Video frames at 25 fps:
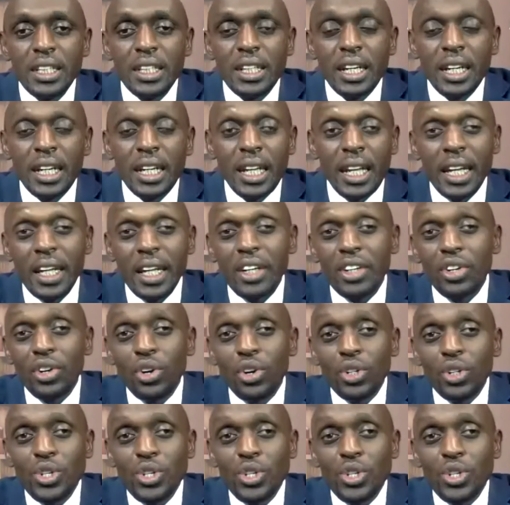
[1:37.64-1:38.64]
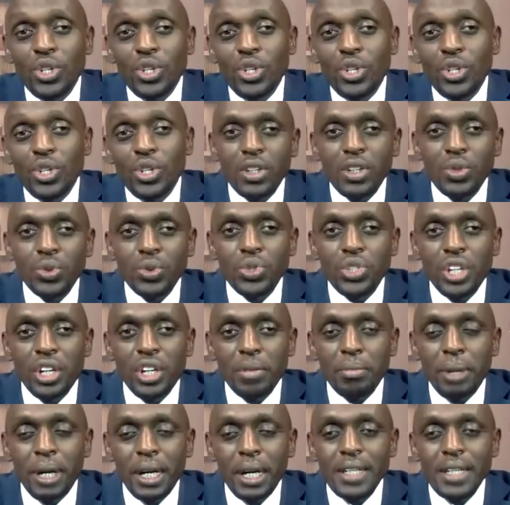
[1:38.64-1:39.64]
Again, God speaking to
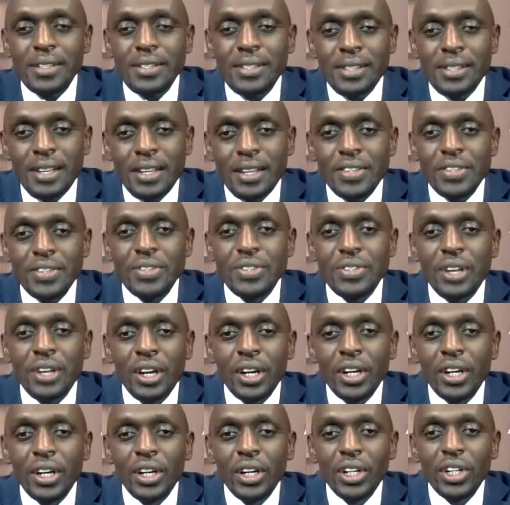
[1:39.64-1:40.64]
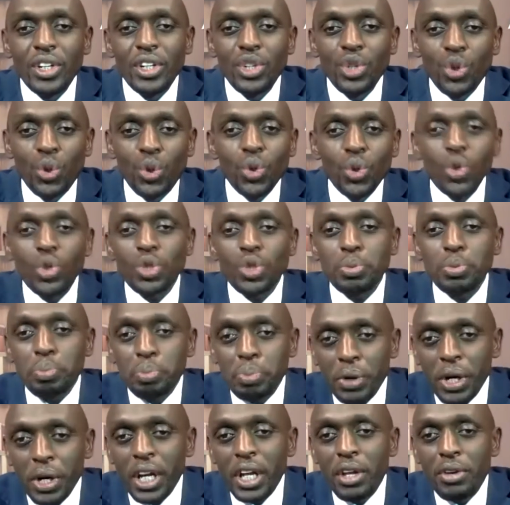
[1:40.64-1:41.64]
Jeremiah says, do not
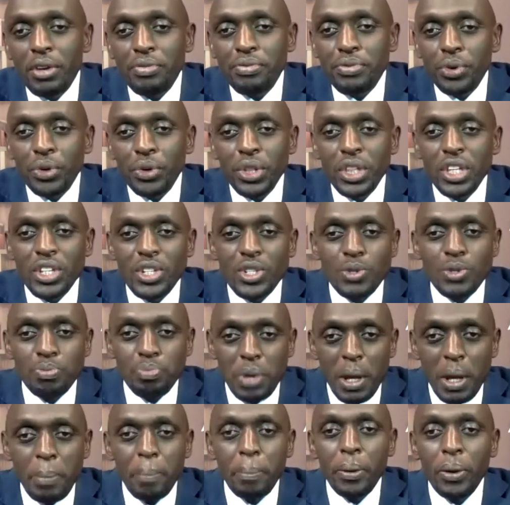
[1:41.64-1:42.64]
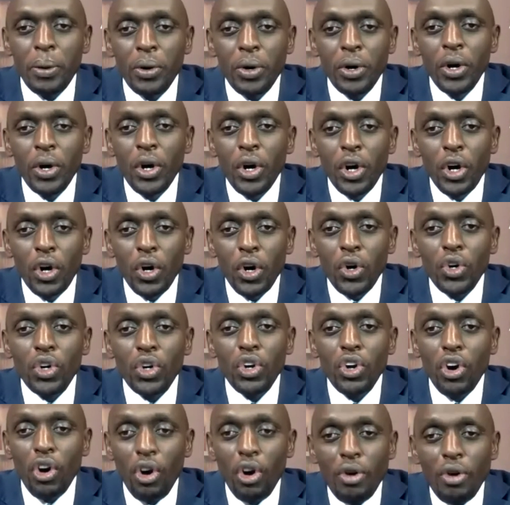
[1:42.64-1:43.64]
pray for these people
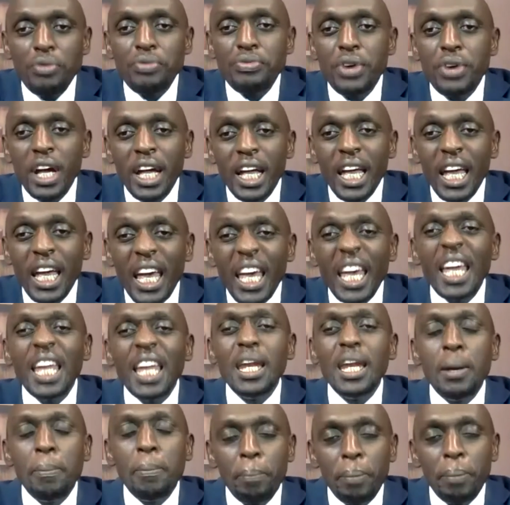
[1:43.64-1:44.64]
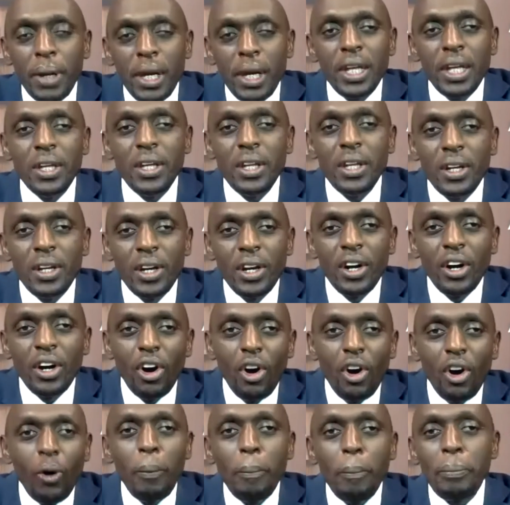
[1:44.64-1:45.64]
or offer any plea
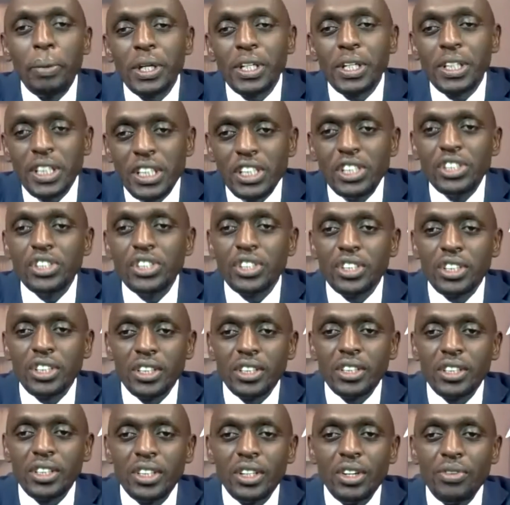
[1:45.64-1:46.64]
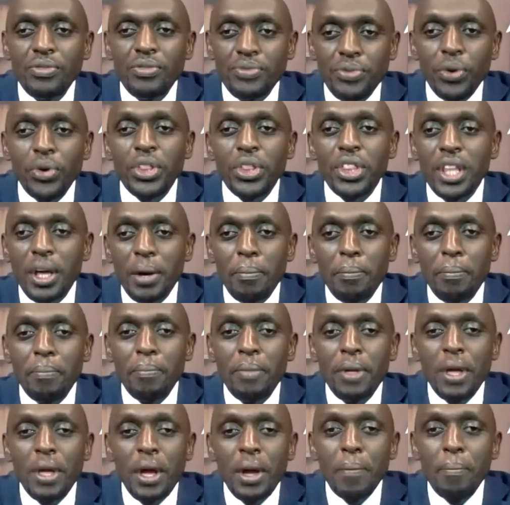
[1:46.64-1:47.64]
or petition for them,
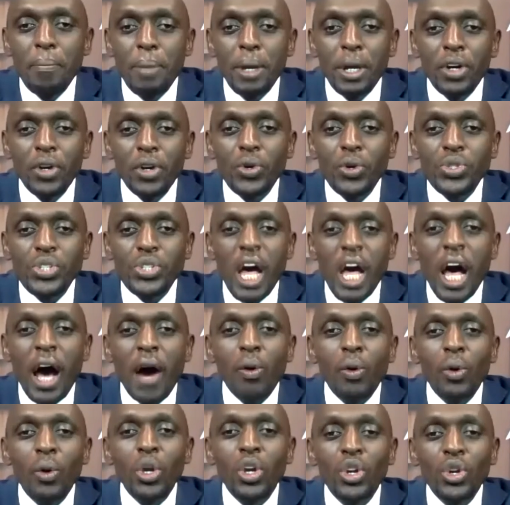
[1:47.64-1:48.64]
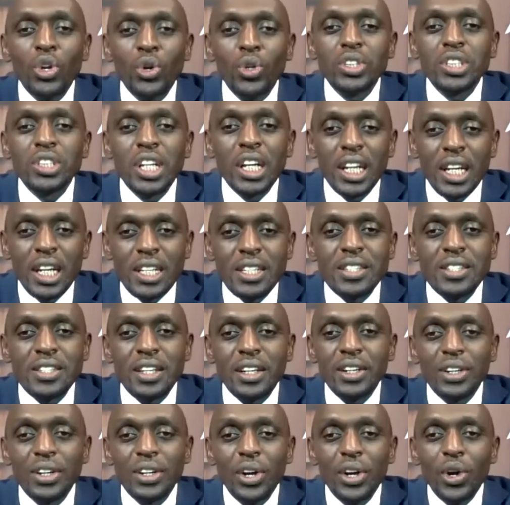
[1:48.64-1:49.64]
because I will not
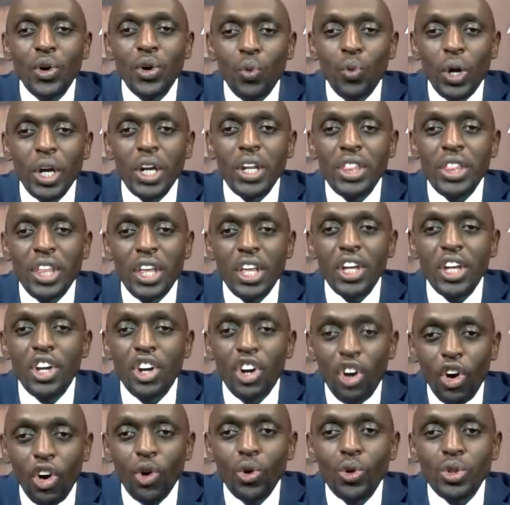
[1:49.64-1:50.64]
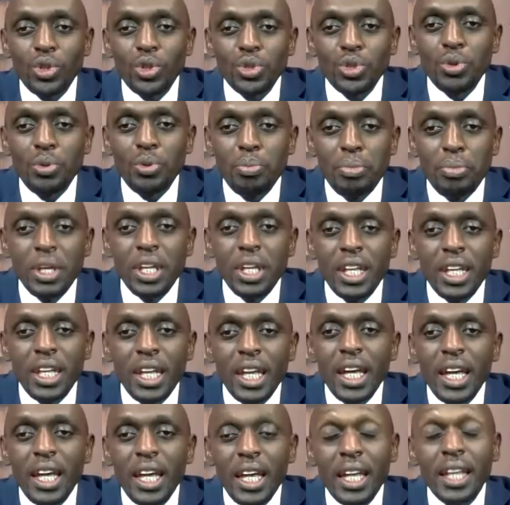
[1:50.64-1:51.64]
listen when they call to me
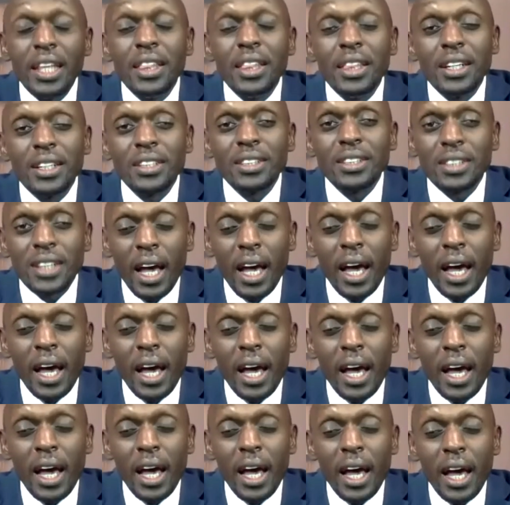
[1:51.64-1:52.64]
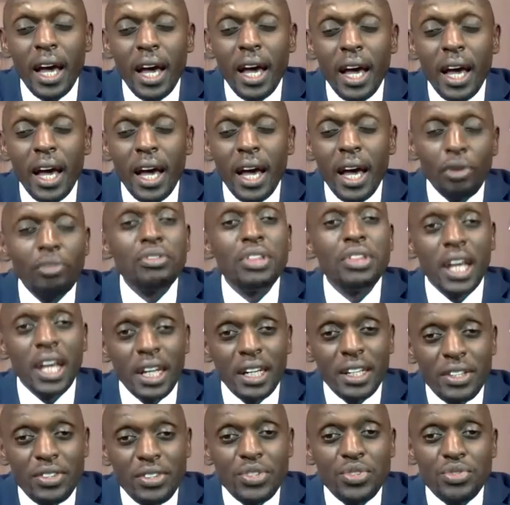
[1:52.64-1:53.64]
in the time of their
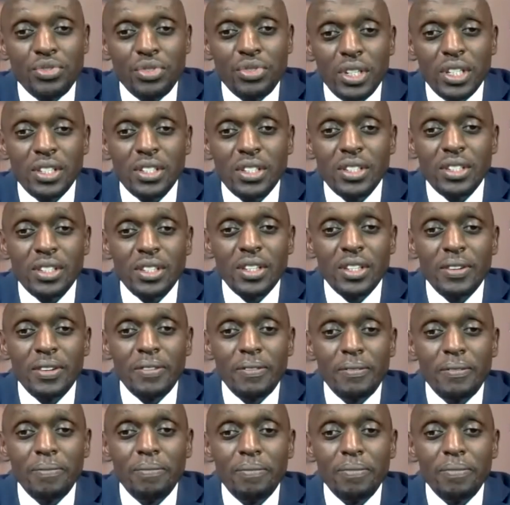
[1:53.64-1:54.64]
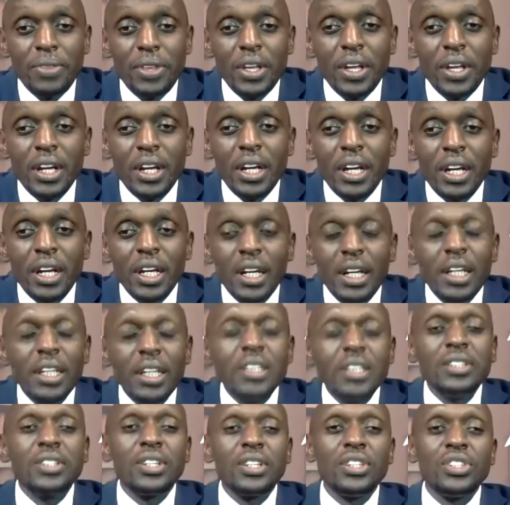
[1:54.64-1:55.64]
distress.
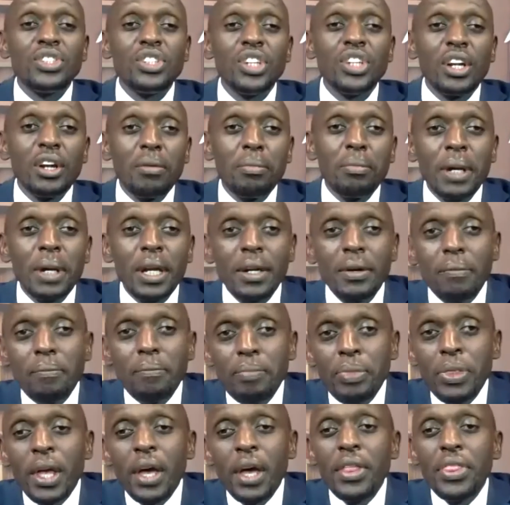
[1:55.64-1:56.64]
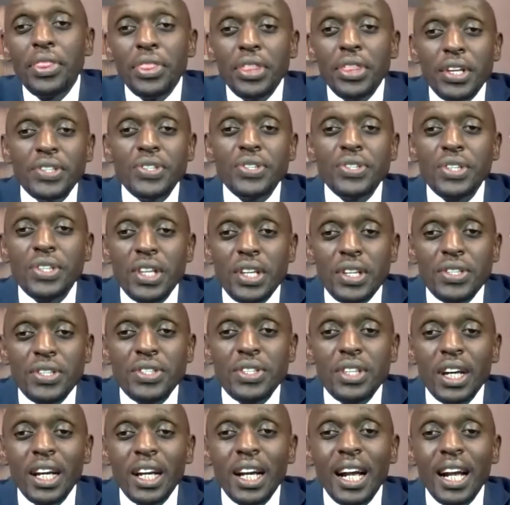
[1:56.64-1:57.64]
Ladies and gentlemen, this is
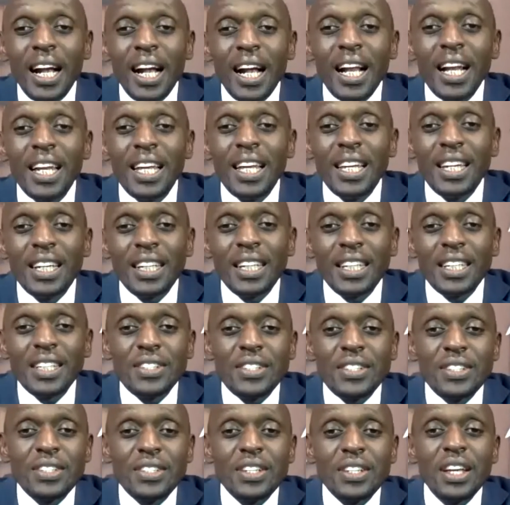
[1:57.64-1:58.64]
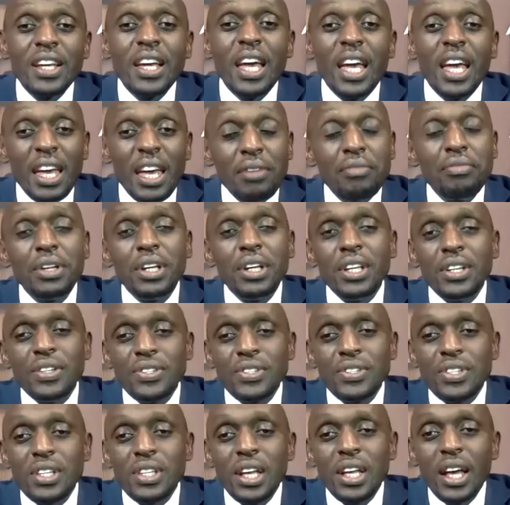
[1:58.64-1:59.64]
the clearest
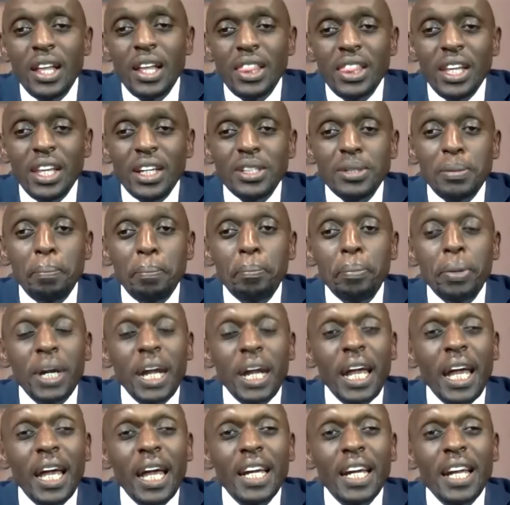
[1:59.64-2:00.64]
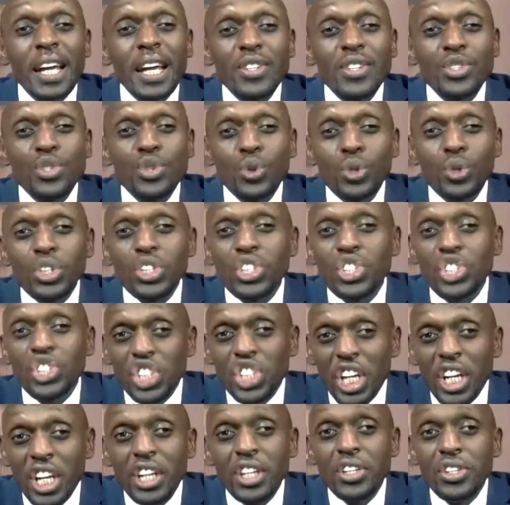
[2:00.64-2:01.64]
evidence that prayer does not
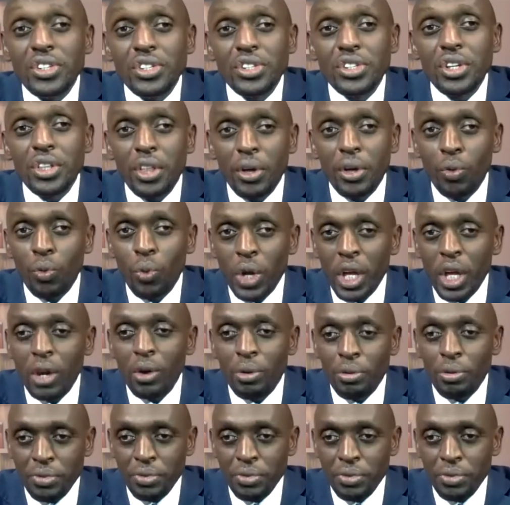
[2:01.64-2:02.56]
change the will of